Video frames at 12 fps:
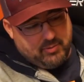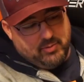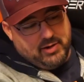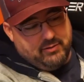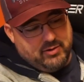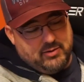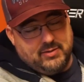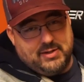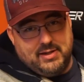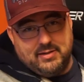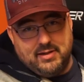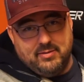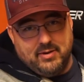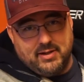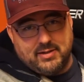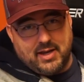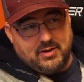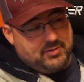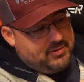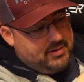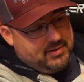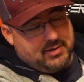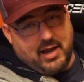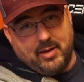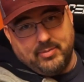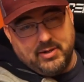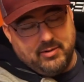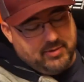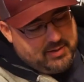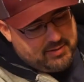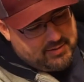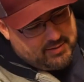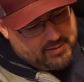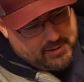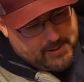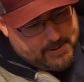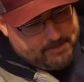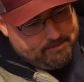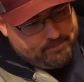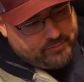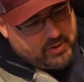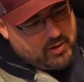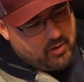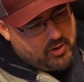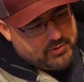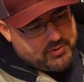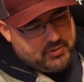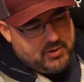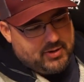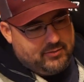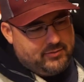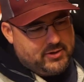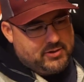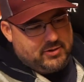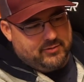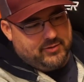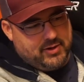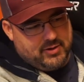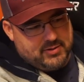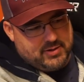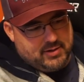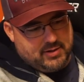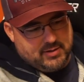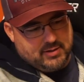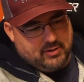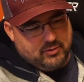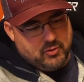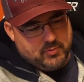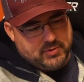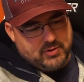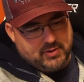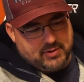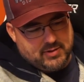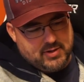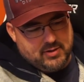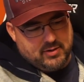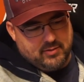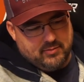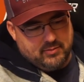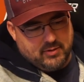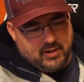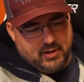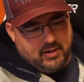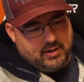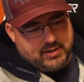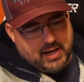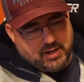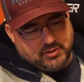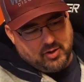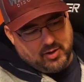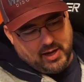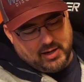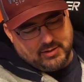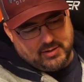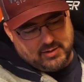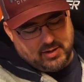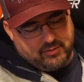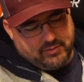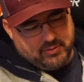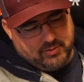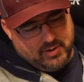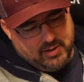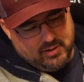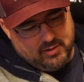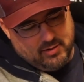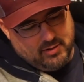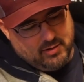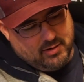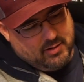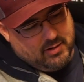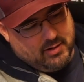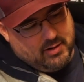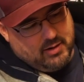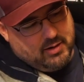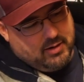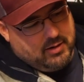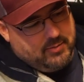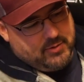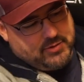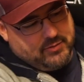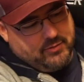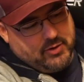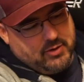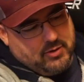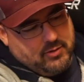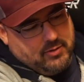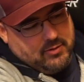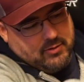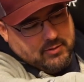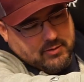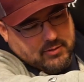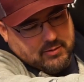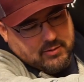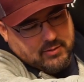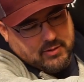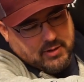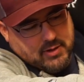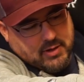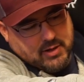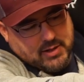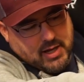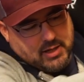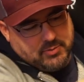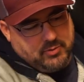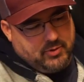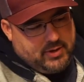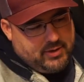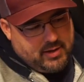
will never use these D-rings. I use the top D-rings. Also, you can fit your fingers in these little loops. You can see you could attach all kinds of stuff through here. There's a vertical attach point